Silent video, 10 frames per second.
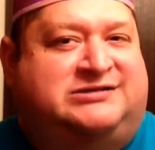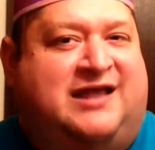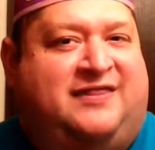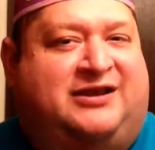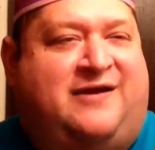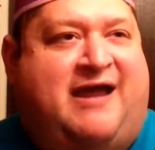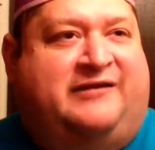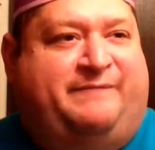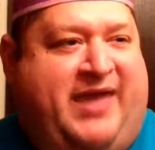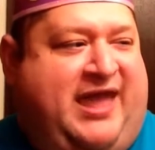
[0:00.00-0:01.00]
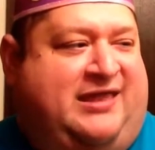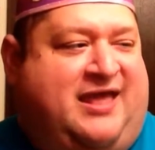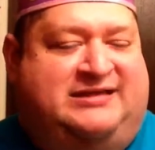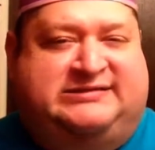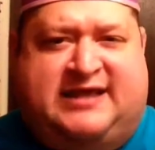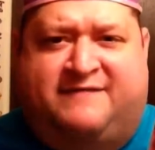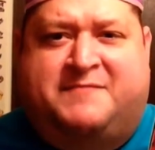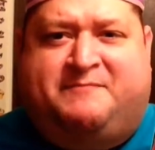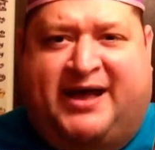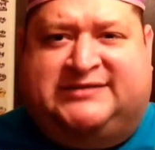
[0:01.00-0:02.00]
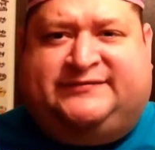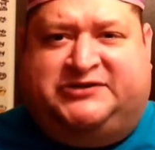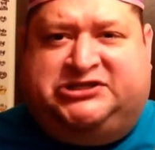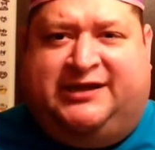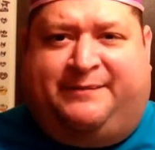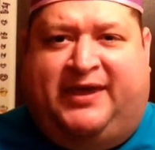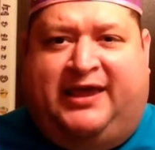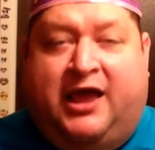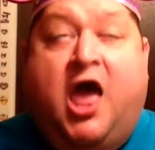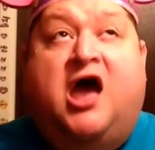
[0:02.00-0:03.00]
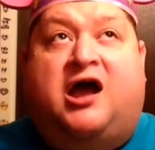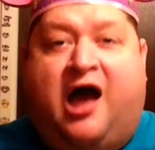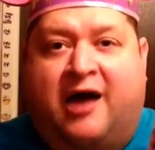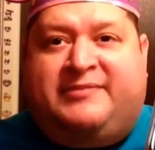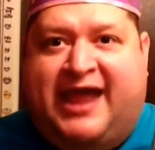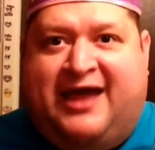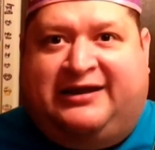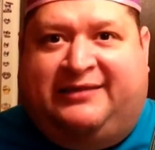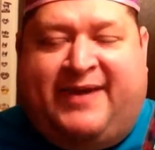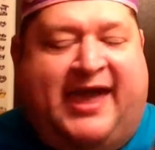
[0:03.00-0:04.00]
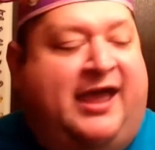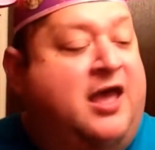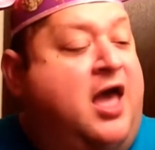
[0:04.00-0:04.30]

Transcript: And then you had to pay like $7 for shipping. Calm down, eBay.